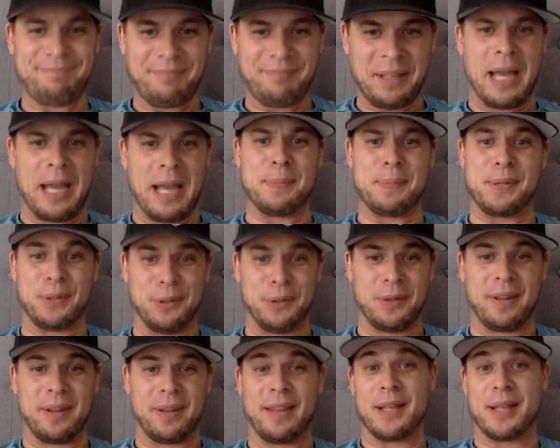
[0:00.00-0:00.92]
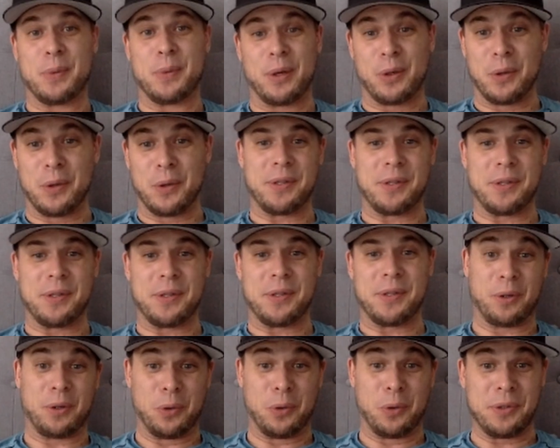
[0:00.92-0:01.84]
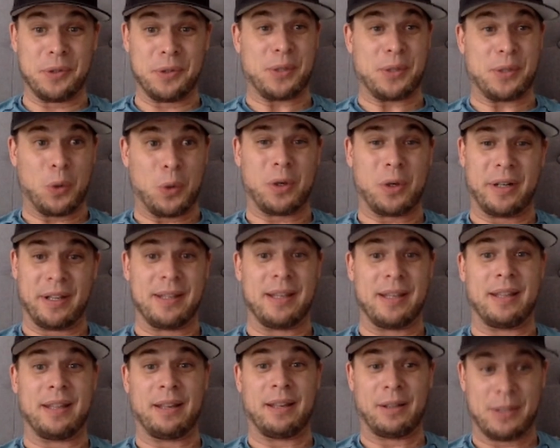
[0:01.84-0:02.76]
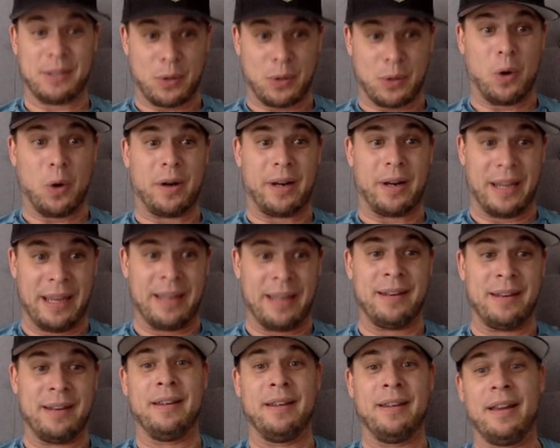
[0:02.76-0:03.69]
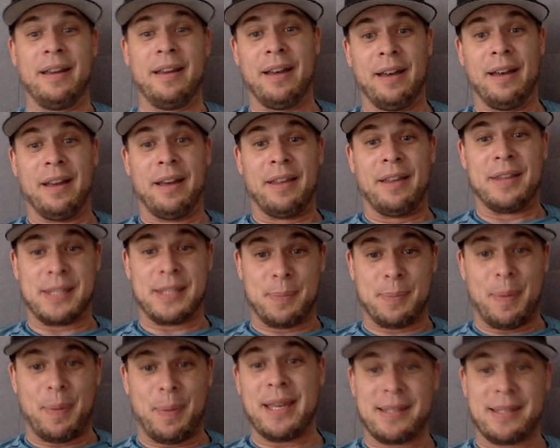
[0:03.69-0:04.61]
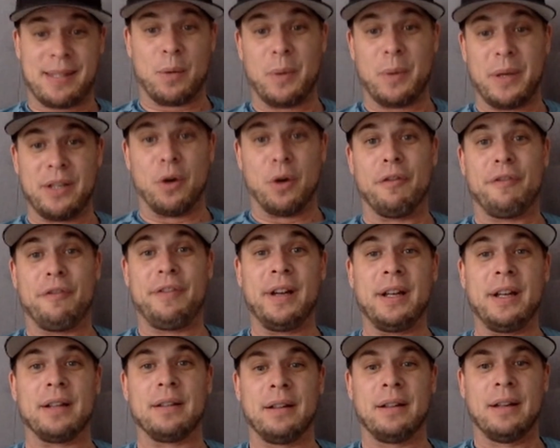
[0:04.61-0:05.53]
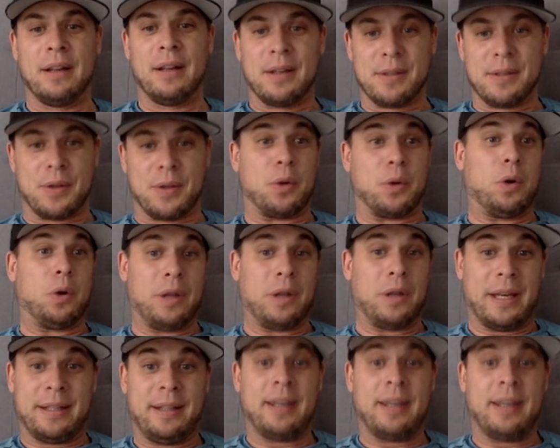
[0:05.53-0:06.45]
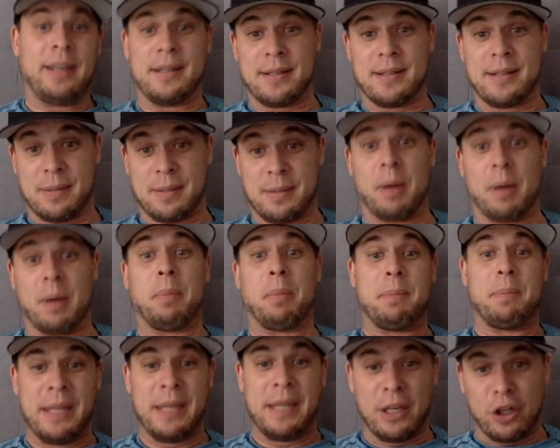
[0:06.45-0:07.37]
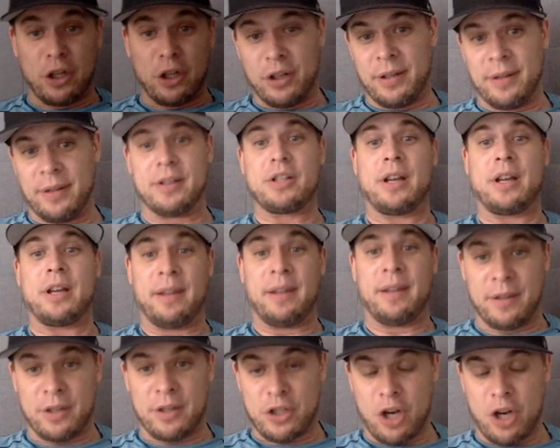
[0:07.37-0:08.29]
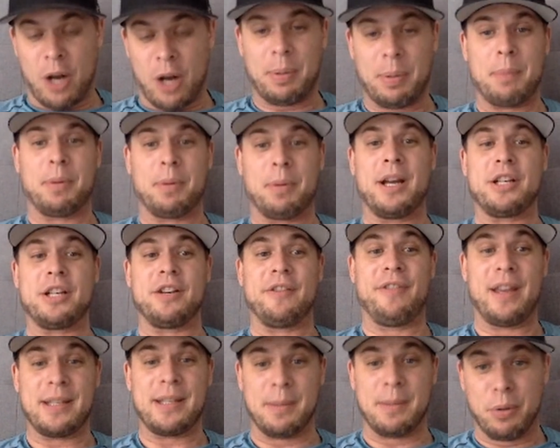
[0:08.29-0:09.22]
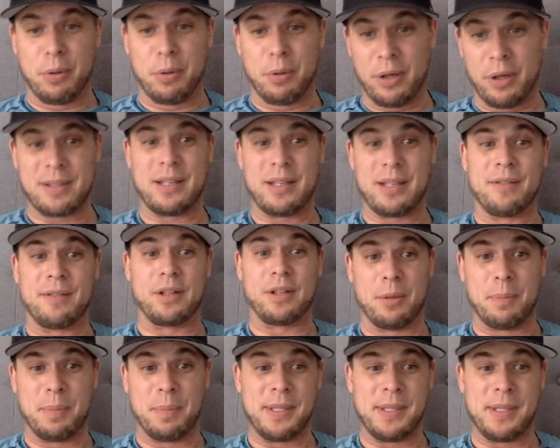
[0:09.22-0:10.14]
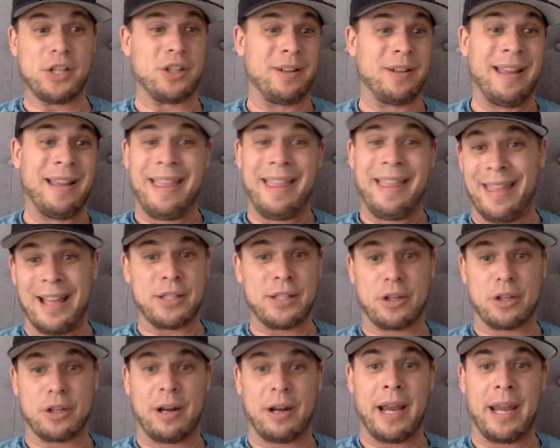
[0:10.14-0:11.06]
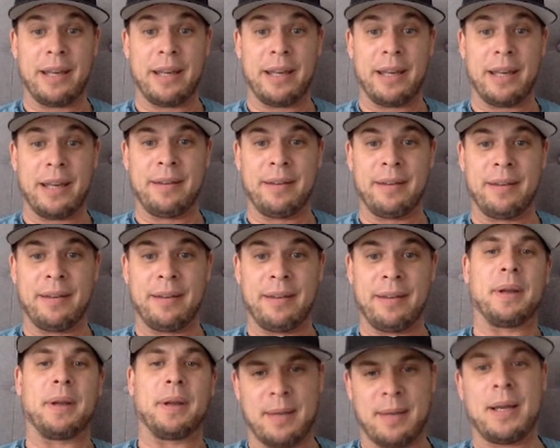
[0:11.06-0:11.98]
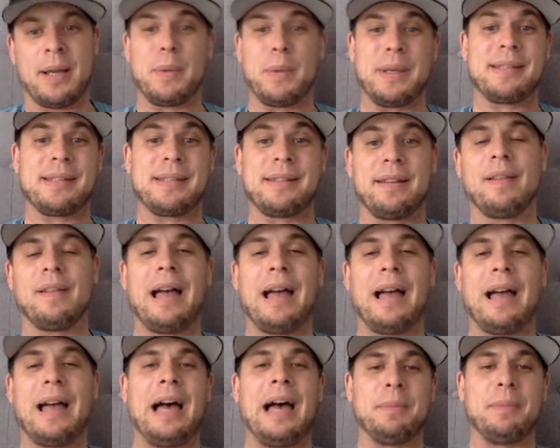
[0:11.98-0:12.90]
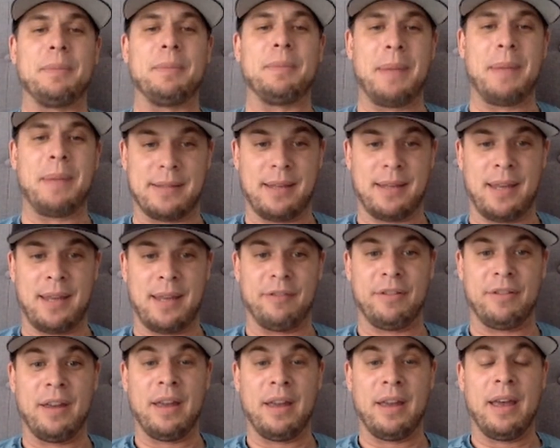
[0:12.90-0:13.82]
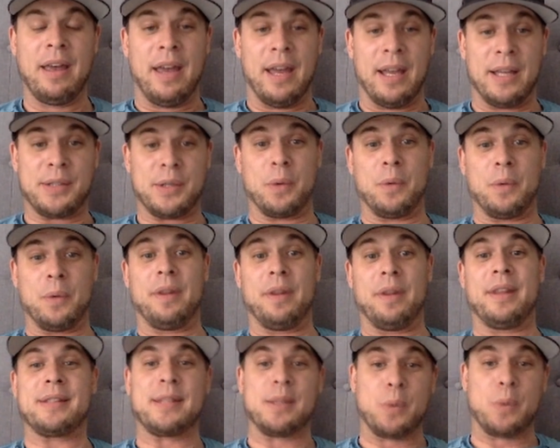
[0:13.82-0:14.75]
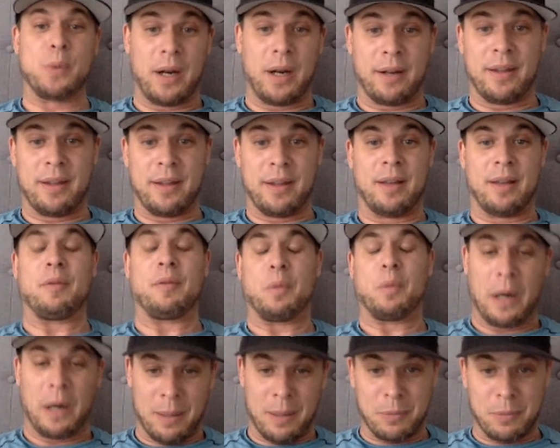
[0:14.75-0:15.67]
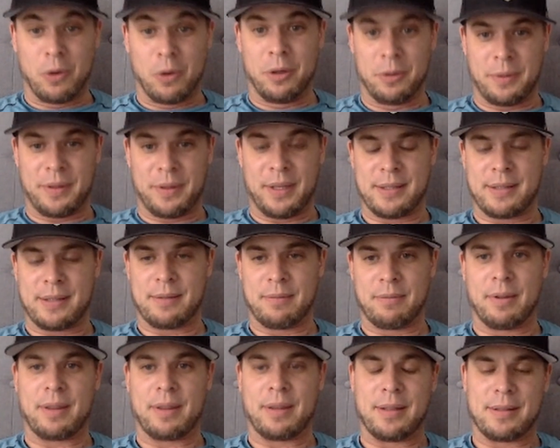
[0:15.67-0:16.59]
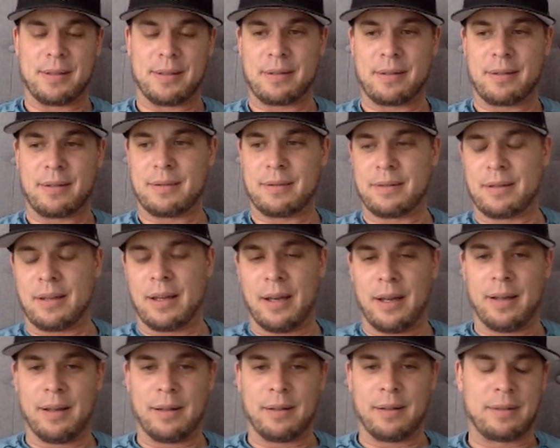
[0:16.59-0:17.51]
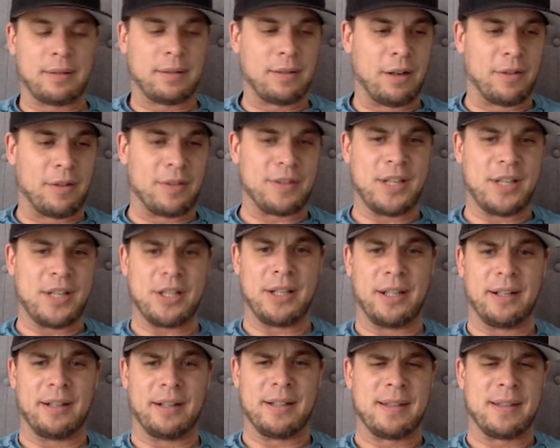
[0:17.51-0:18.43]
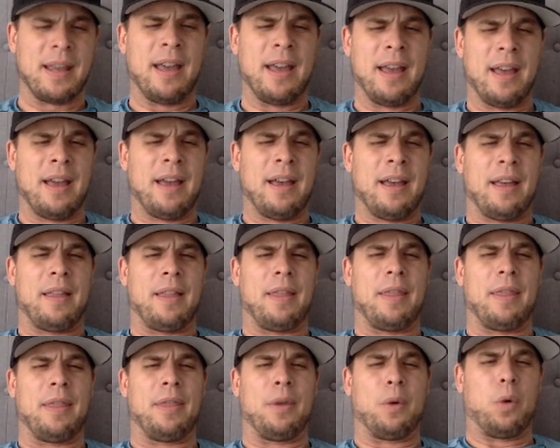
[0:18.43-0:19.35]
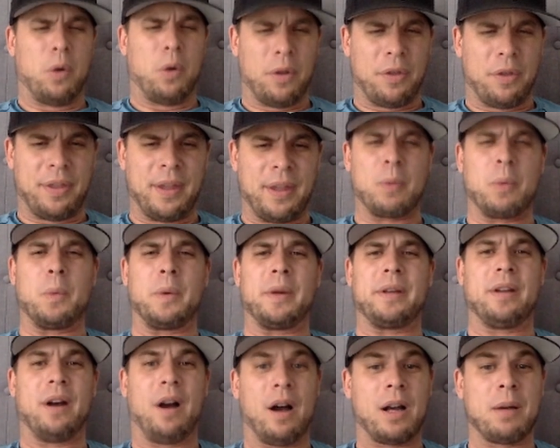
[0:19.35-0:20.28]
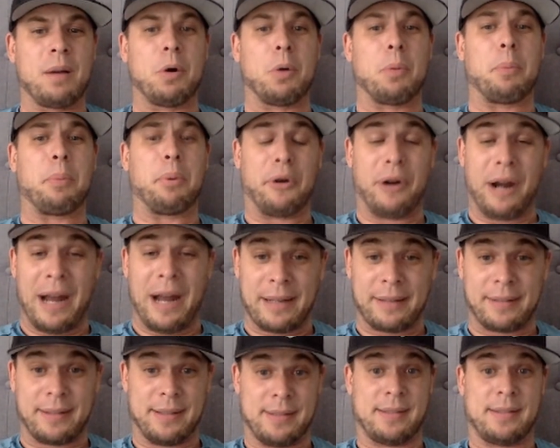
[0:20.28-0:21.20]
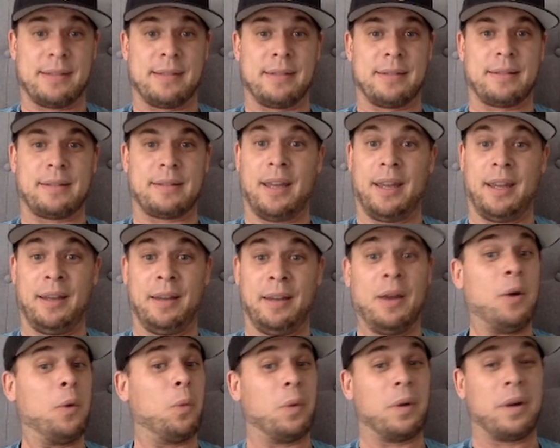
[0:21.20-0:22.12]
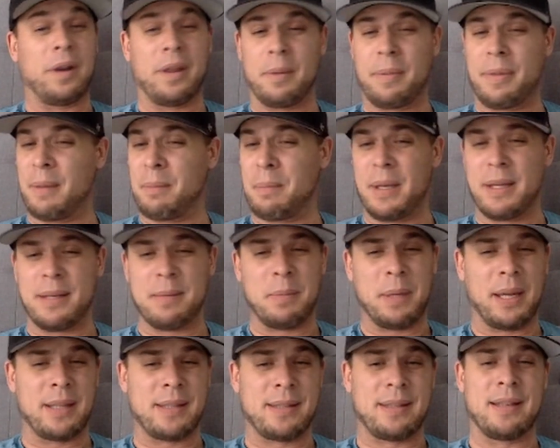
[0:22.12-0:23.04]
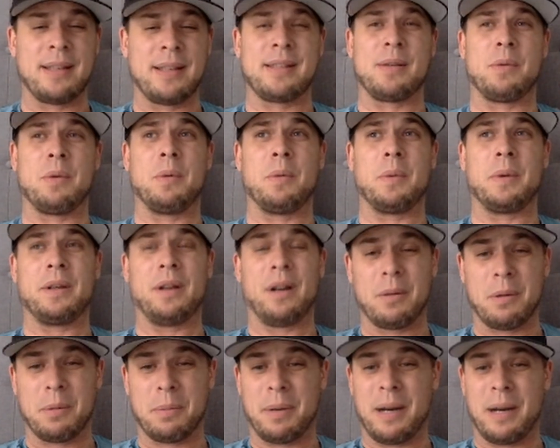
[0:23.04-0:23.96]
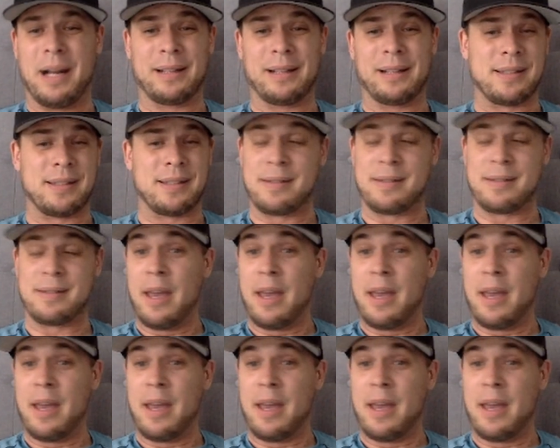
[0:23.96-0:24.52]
Absolutely. That's where goals are scored. Goals are scored in the space that we don't fill. So the whole idea is by being good in the shot preparation phase and putting ourselves in good position, that's great, but at the same time, we still have to make a save. And so this is where where I'm going with this conversation here is the whole thing when we talk about practice, okay? One of the biggest things that when we talk about practice is